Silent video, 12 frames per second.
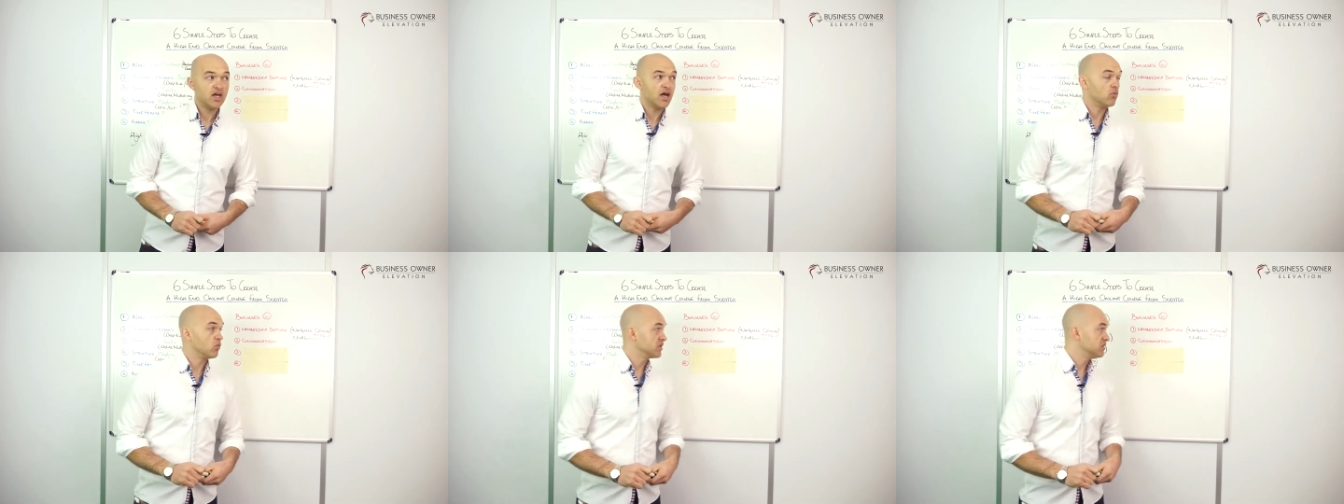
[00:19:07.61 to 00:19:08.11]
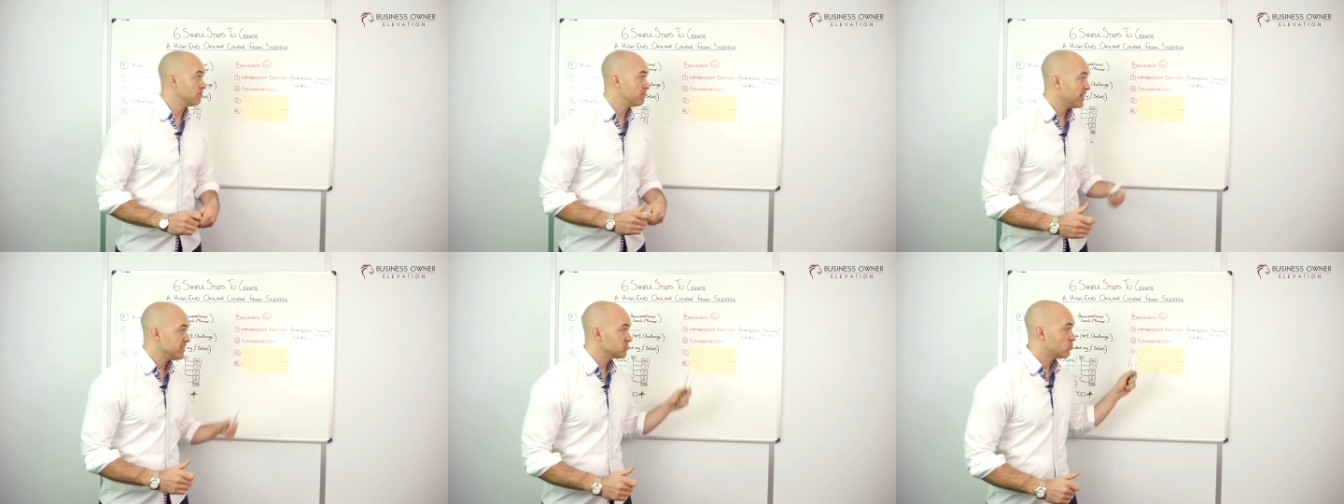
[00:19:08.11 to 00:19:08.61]
And one of the
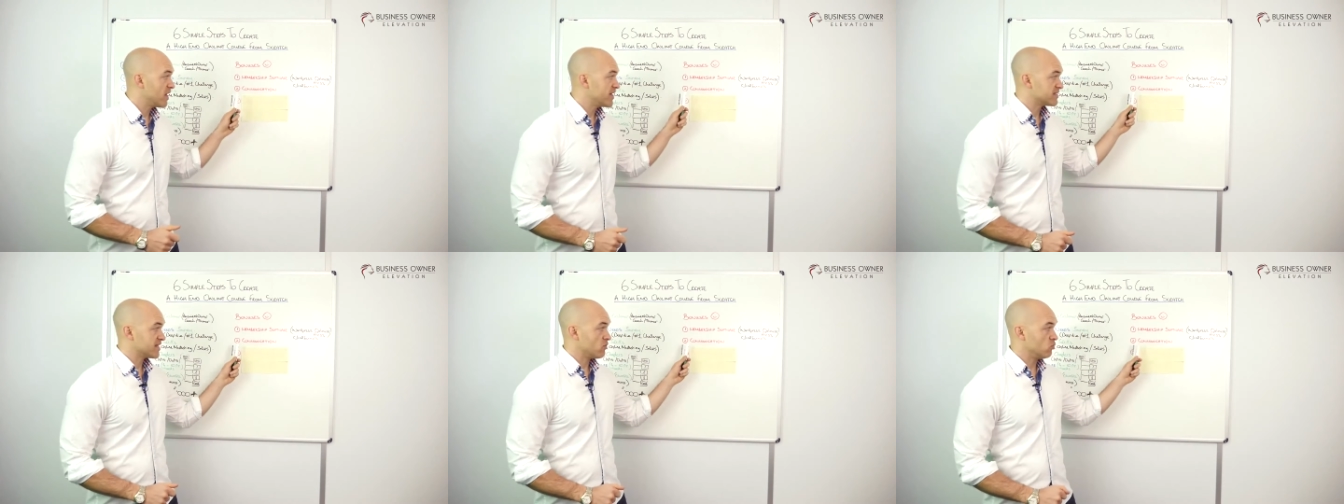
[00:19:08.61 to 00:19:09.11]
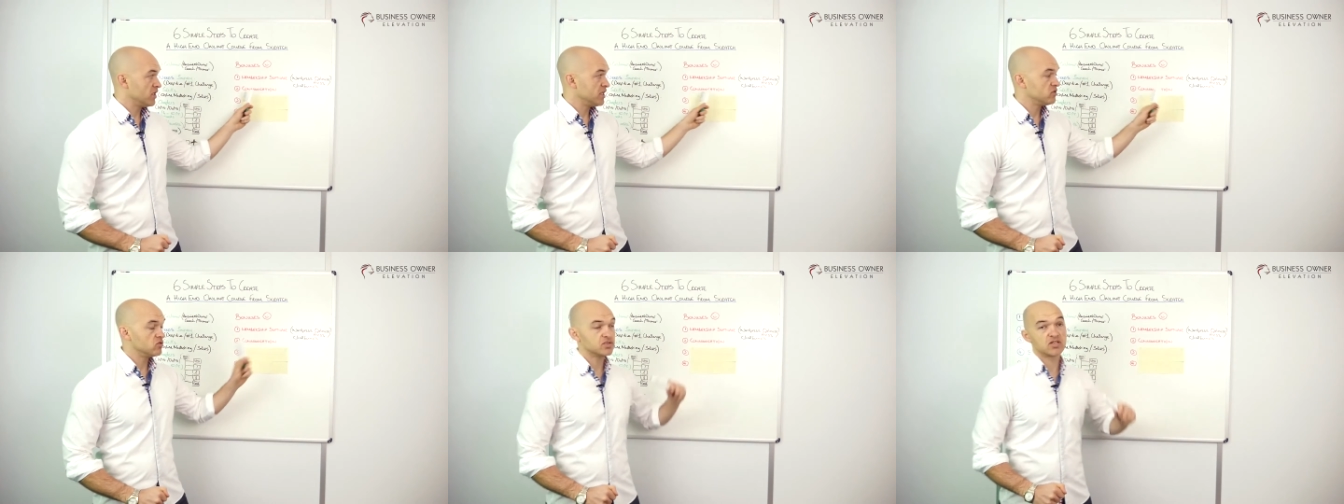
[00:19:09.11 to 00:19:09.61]
best ways that we
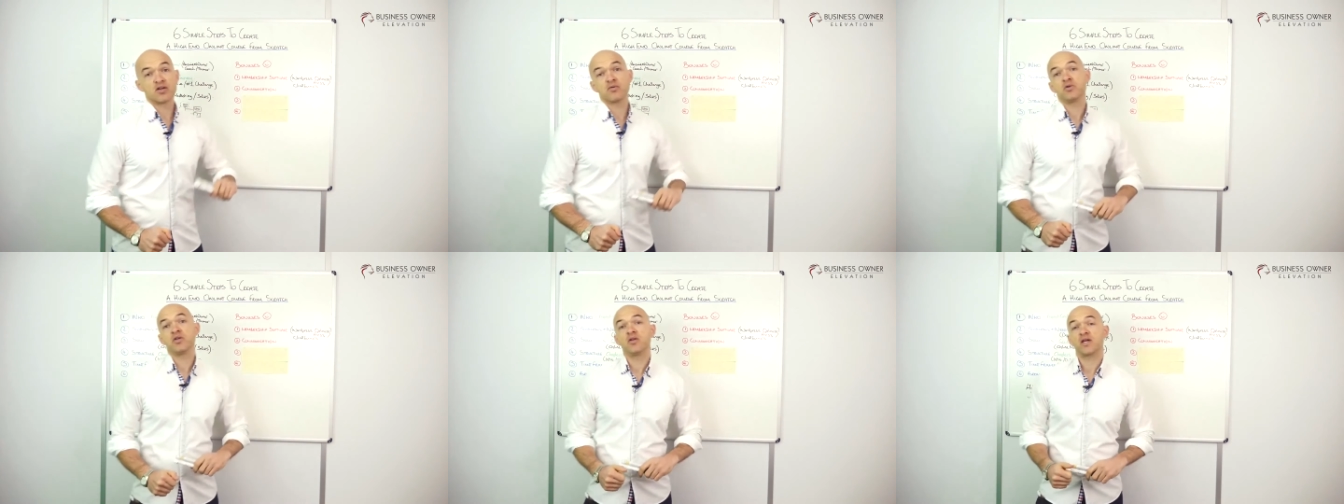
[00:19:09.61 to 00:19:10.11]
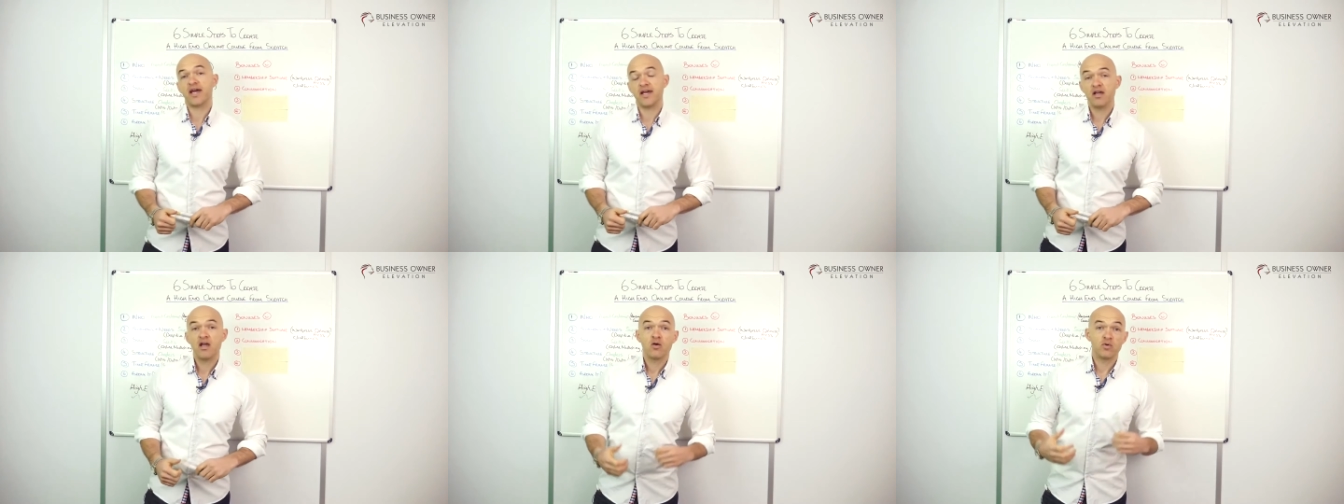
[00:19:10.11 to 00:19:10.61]
use to
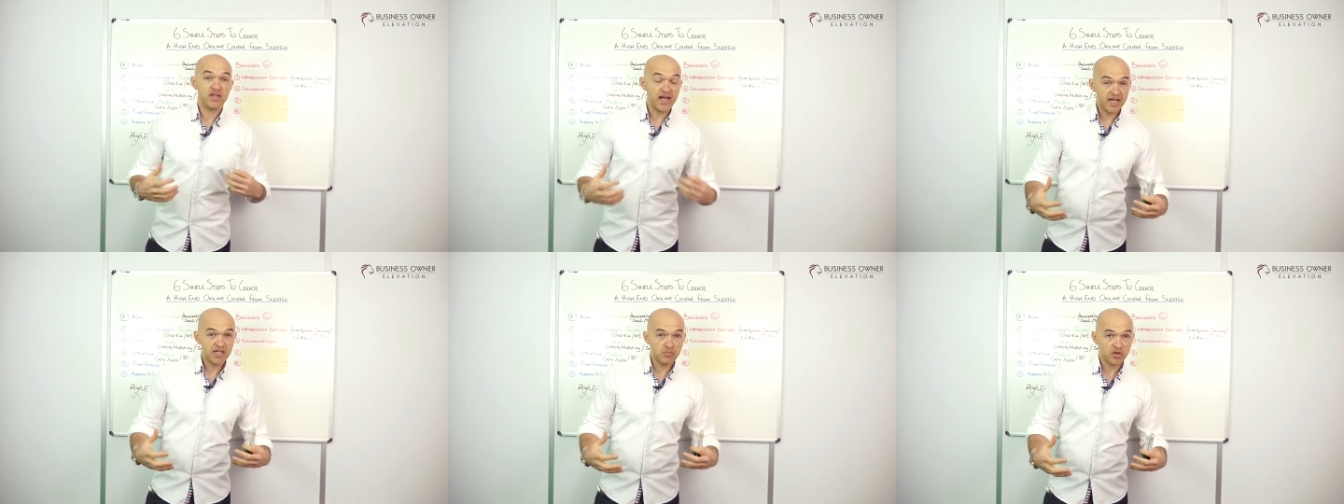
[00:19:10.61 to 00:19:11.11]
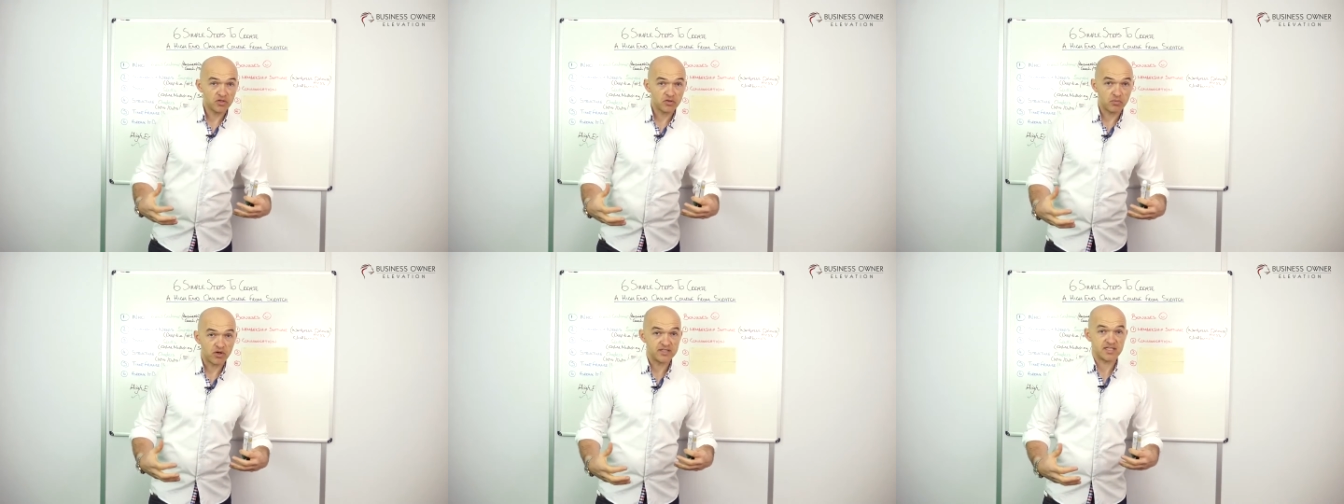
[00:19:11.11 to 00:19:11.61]
communicate with anybody who
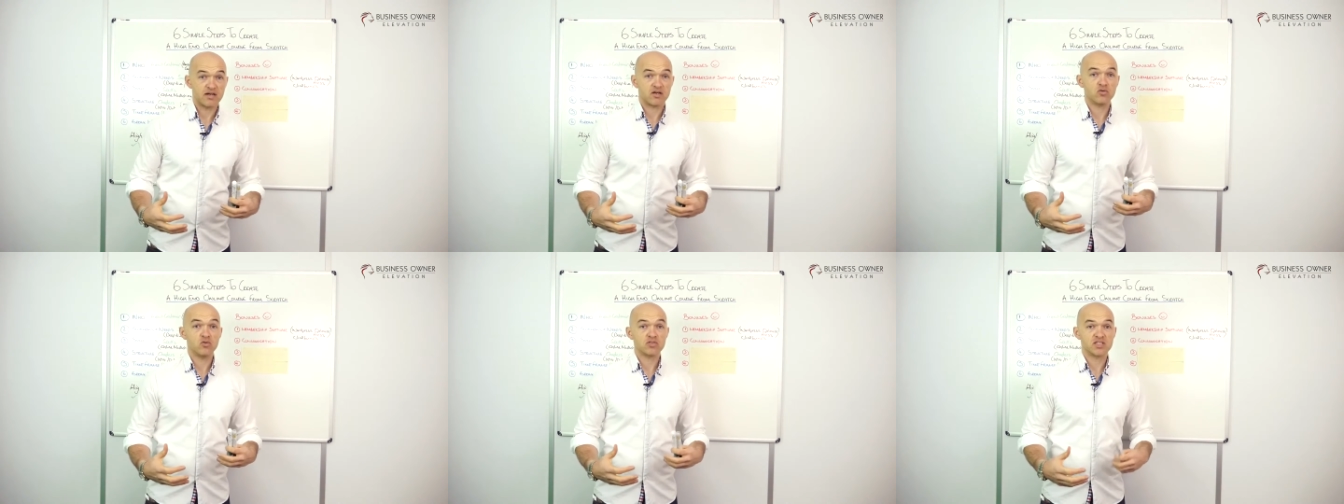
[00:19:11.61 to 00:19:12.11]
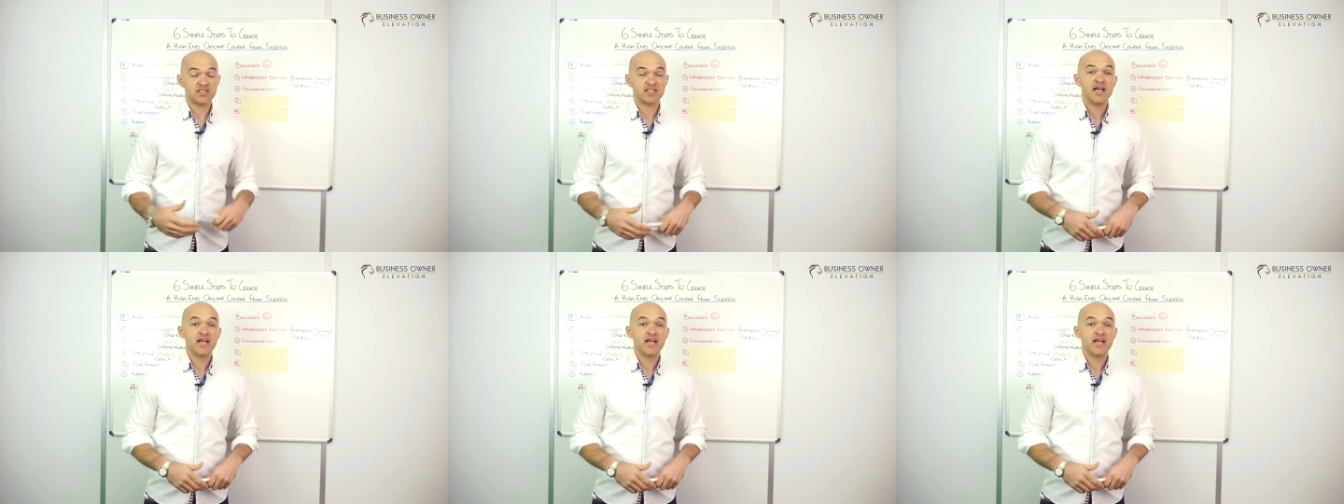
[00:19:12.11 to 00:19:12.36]
buys our courses